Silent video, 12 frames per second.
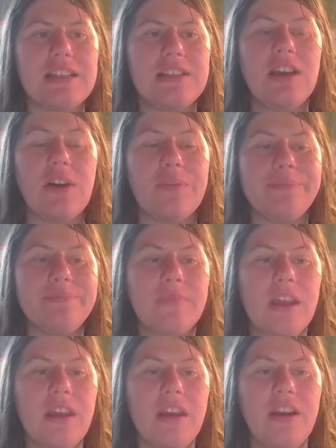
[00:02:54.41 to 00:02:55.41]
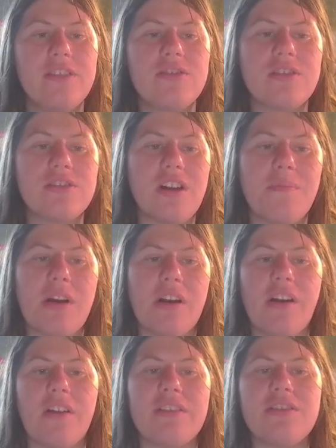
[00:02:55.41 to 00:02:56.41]
So, here's our start
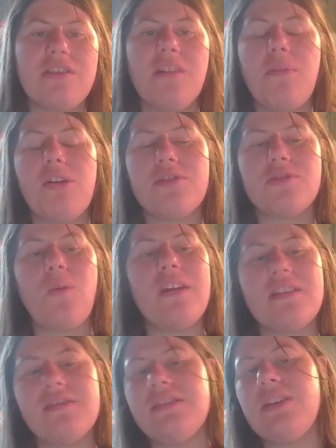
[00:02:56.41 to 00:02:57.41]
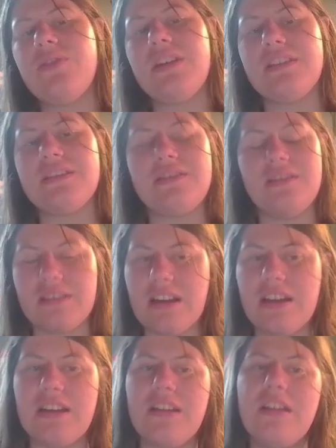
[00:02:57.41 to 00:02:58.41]
marker. The start marker is quite necessary in this
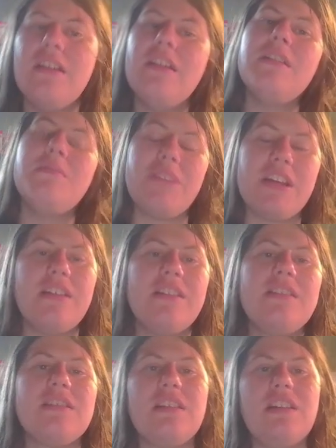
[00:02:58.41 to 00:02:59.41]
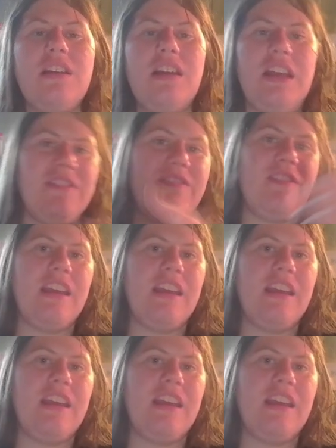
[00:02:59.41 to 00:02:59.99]
design because if